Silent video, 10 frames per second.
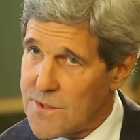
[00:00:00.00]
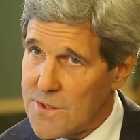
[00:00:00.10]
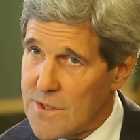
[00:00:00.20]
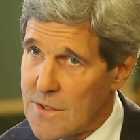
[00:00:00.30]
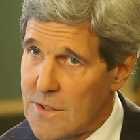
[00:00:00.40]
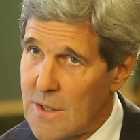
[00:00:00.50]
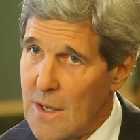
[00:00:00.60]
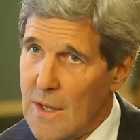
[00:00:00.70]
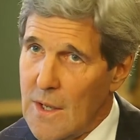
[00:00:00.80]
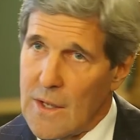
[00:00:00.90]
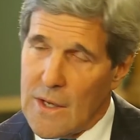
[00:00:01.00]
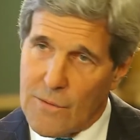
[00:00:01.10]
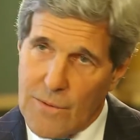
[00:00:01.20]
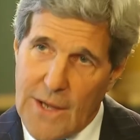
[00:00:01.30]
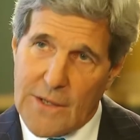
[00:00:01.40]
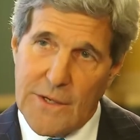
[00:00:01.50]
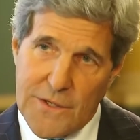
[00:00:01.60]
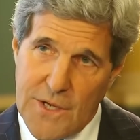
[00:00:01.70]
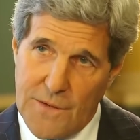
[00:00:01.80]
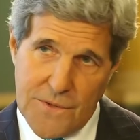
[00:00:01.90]
decision.
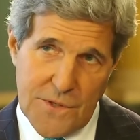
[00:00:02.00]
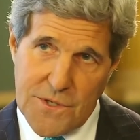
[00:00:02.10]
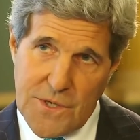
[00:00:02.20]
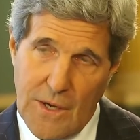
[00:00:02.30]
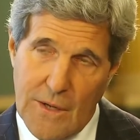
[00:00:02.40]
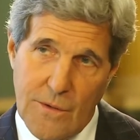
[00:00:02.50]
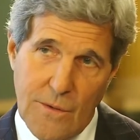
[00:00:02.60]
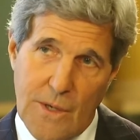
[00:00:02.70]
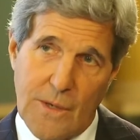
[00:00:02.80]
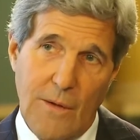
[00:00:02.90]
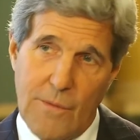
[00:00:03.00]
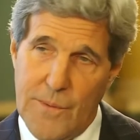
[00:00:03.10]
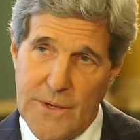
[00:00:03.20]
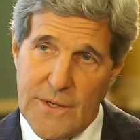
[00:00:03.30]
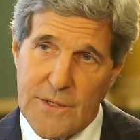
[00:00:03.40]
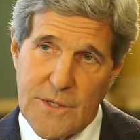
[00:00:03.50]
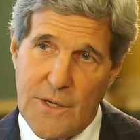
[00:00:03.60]
Iraqis have to decide who their government is.